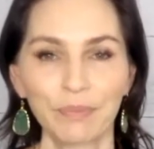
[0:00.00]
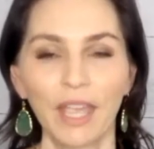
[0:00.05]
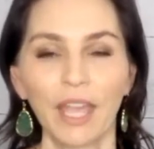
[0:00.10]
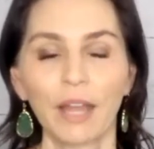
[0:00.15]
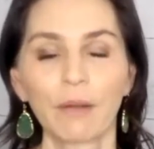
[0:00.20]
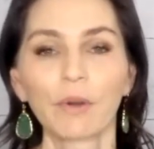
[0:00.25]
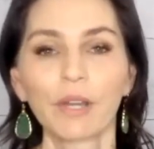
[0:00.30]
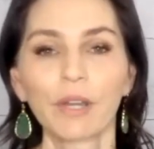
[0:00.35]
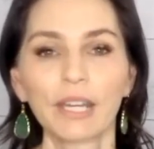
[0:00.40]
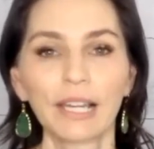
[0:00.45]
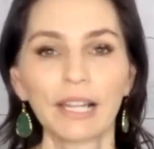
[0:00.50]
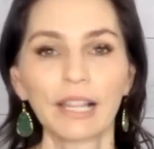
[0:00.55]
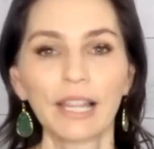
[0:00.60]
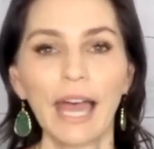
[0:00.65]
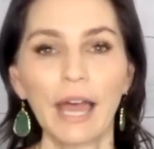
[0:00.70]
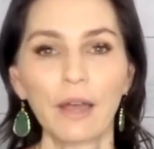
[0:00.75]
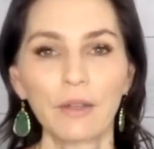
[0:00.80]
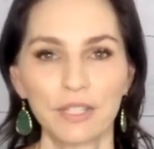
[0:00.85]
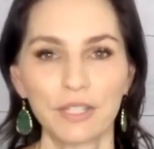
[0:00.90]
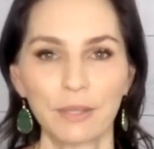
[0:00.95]
And what it
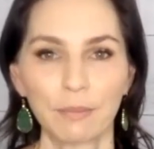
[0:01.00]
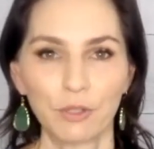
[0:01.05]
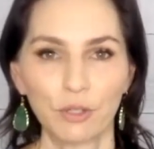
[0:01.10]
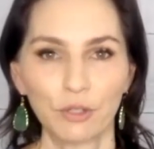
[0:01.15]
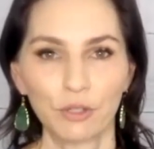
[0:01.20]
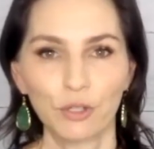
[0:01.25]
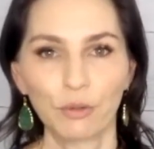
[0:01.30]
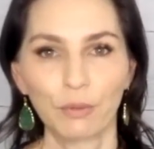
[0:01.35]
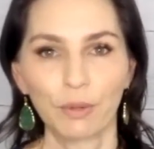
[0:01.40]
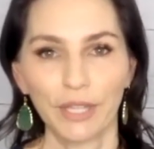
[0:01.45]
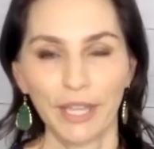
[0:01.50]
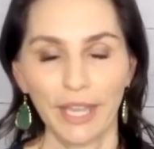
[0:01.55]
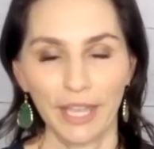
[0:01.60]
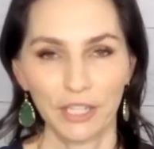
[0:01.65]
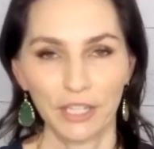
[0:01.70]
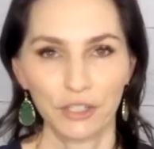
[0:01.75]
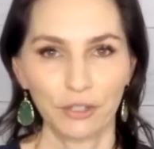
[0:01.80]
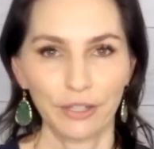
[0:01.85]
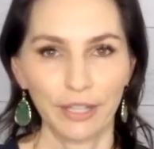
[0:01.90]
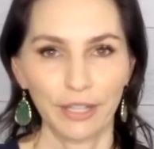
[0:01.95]
allows them to do when they
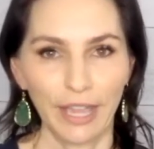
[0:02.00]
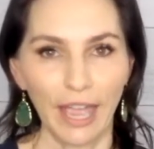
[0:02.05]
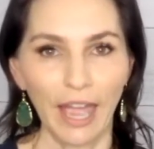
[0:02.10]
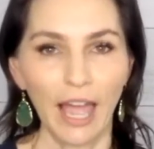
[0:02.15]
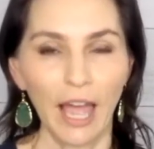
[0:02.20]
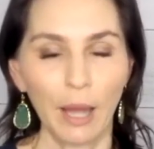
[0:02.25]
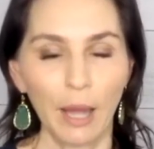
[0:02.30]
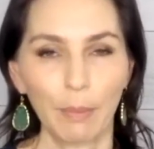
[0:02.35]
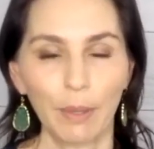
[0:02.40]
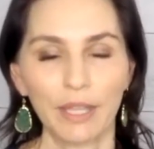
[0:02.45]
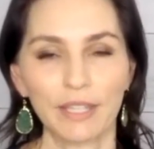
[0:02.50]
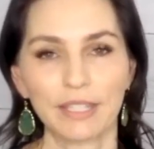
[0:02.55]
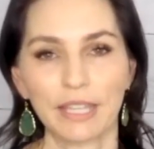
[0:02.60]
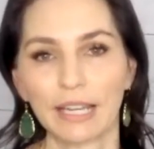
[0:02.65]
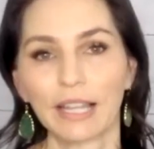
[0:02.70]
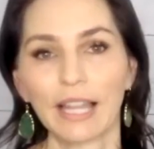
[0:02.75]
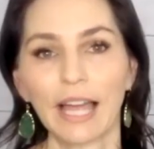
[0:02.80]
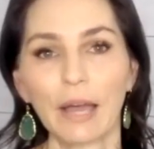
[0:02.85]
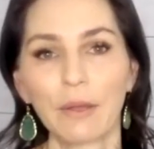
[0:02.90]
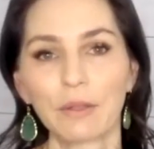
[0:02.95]
enter the app is it
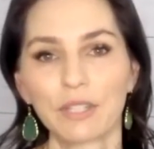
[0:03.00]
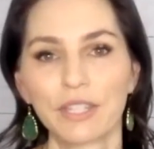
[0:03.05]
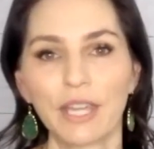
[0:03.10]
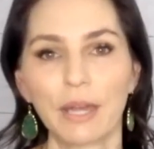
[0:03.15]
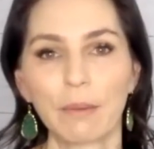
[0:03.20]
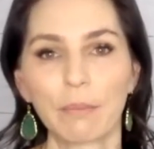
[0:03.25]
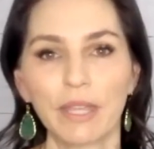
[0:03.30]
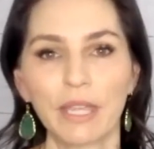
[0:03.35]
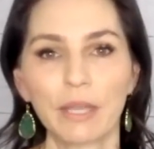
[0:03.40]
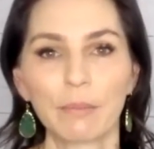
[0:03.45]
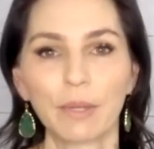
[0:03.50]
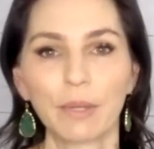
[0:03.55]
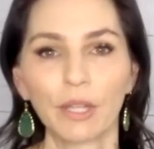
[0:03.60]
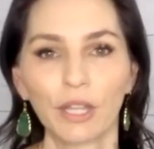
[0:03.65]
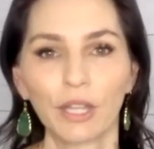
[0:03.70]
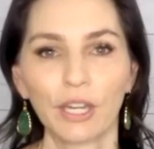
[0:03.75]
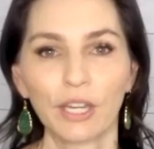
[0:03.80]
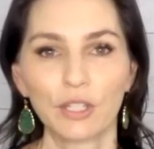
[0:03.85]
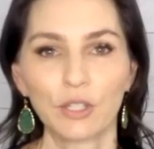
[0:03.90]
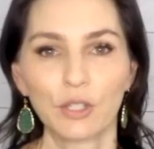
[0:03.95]
allows them the
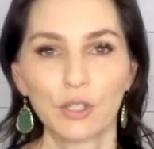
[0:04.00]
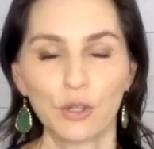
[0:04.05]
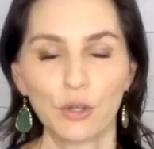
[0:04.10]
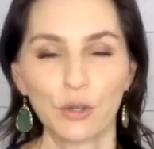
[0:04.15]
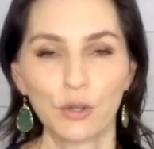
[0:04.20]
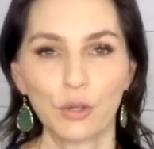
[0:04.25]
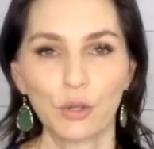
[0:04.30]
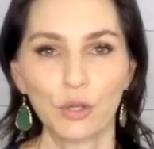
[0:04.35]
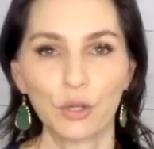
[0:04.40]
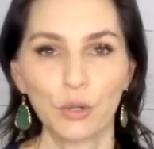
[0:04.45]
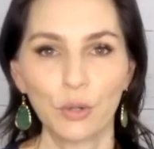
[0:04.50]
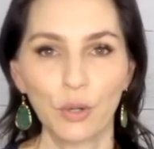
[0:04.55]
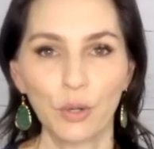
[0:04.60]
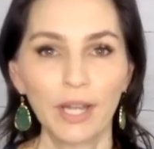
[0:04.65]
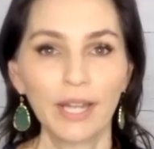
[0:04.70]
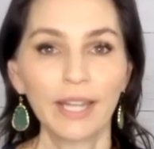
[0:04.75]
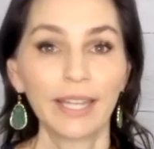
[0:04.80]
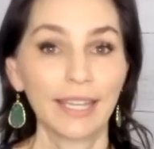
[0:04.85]
ability to,